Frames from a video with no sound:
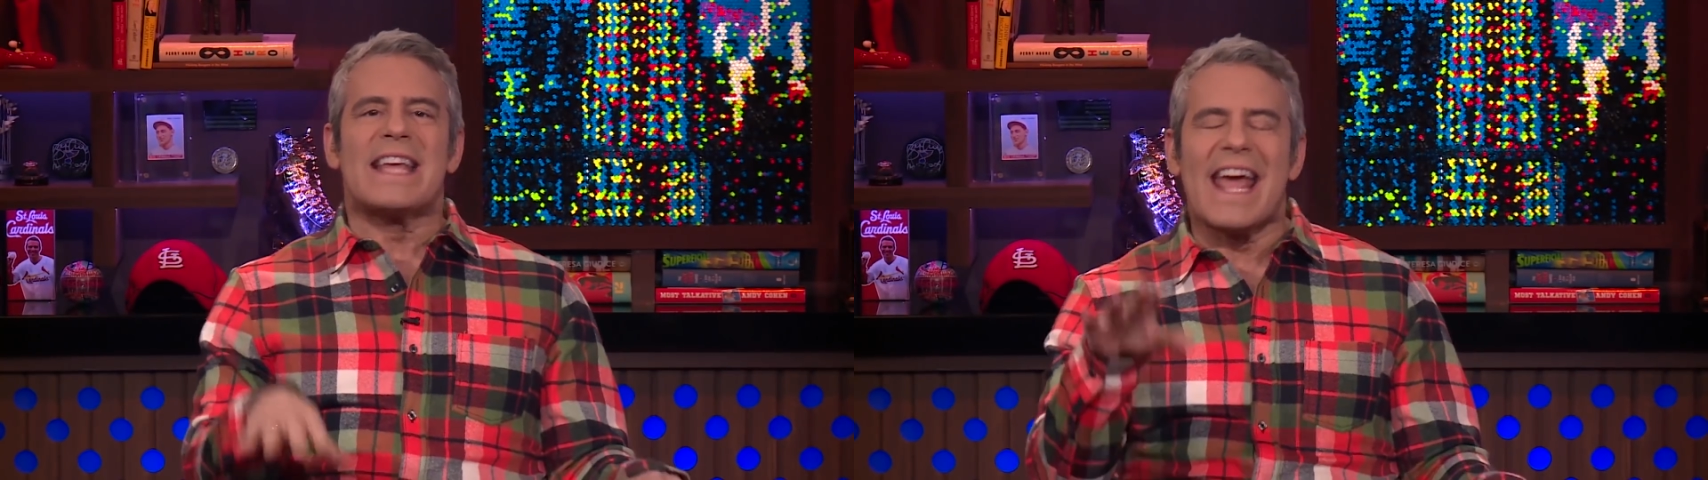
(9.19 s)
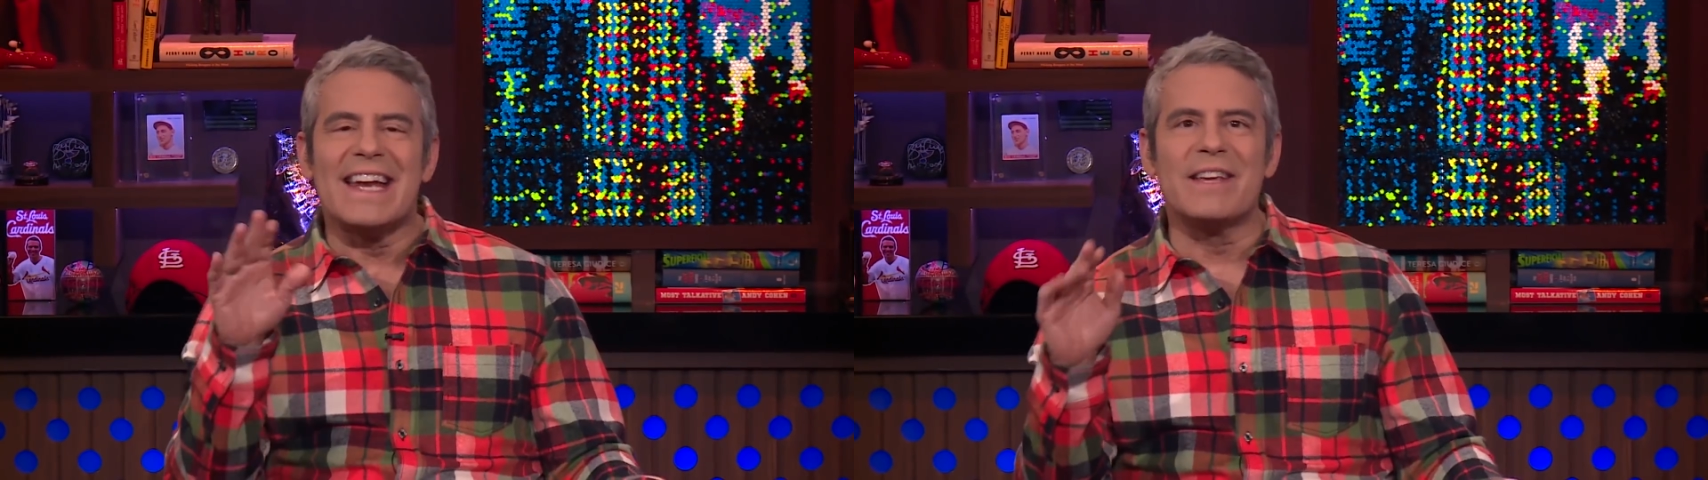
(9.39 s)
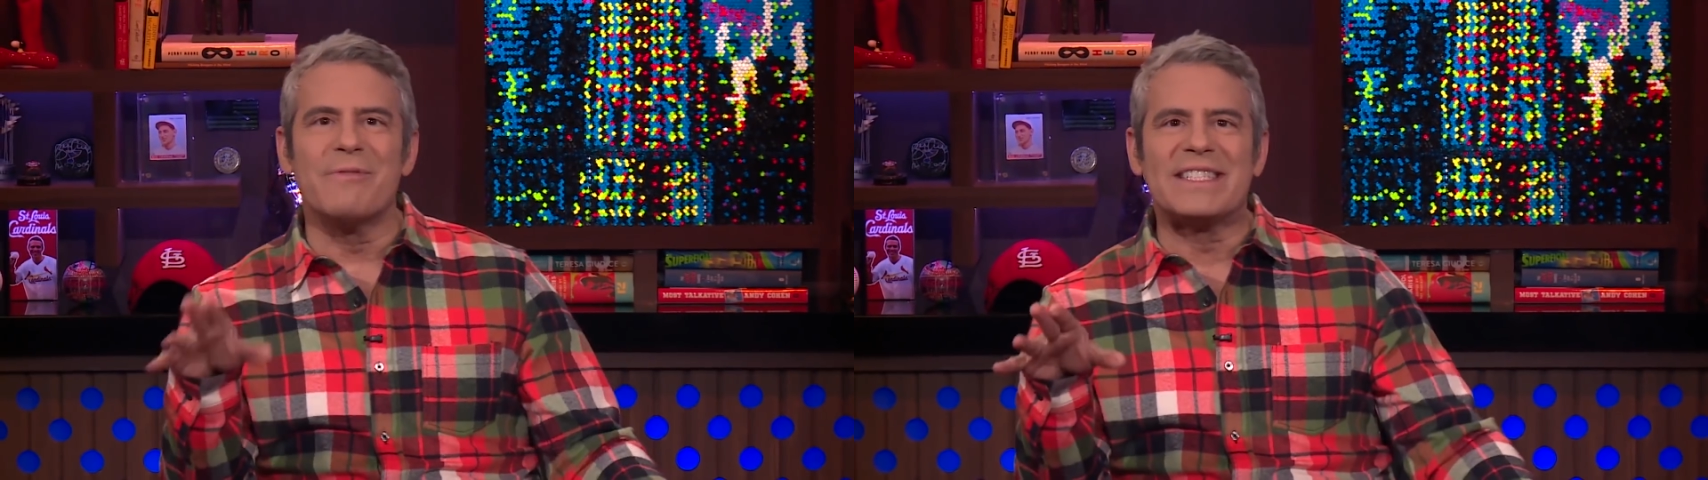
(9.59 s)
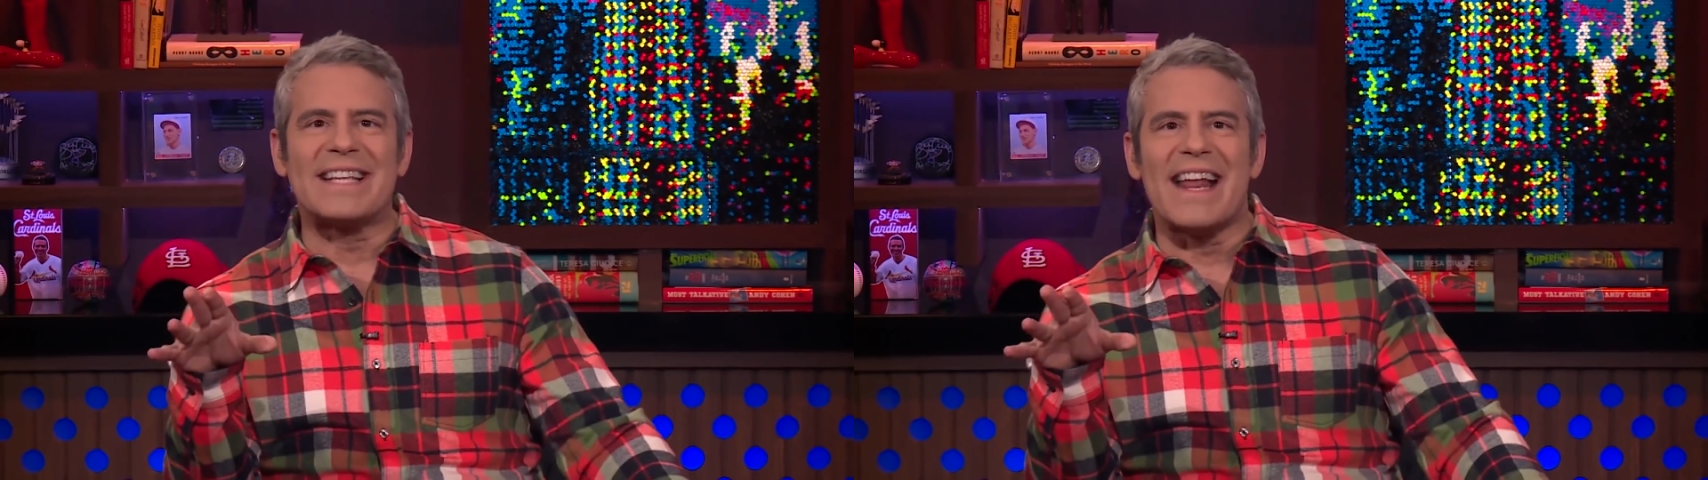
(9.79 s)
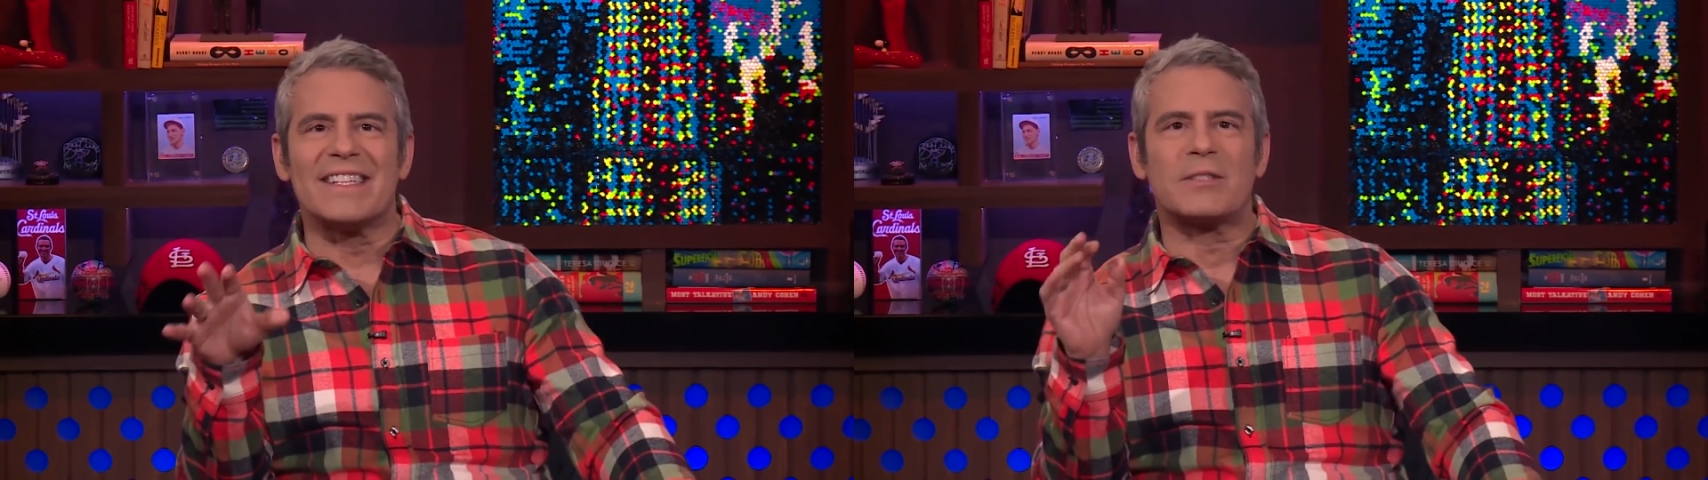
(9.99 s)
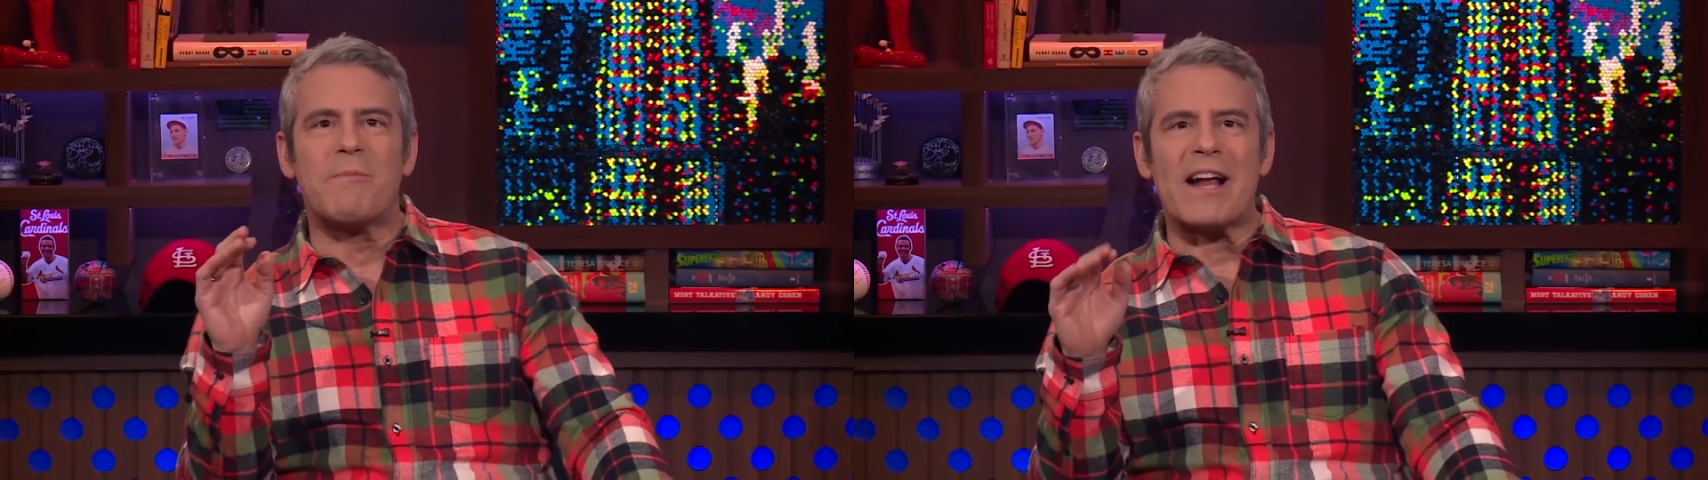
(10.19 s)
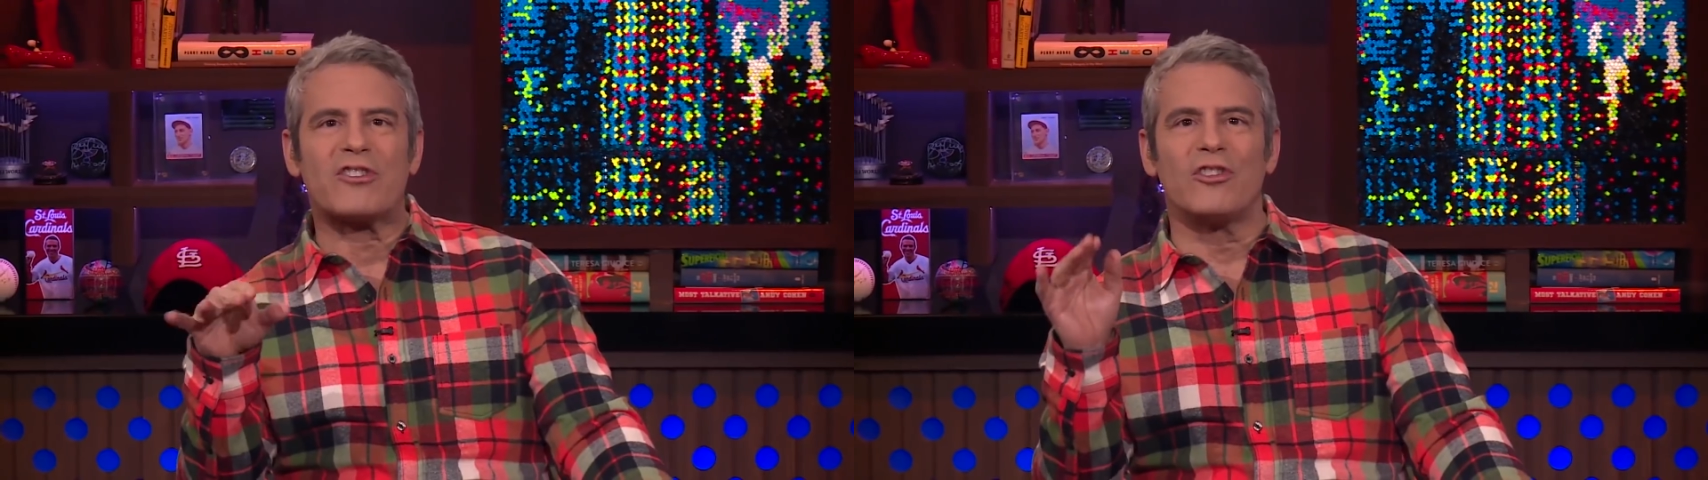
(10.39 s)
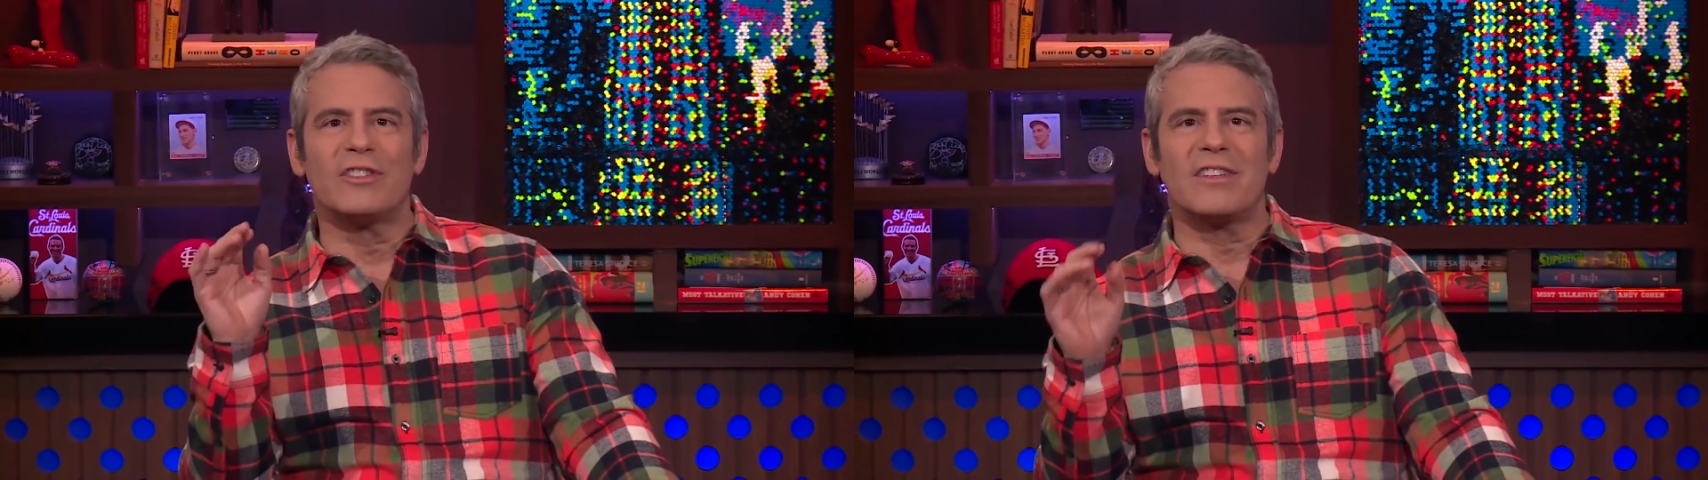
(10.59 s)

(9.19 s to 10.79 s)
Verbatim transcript: Kandi, we sent a special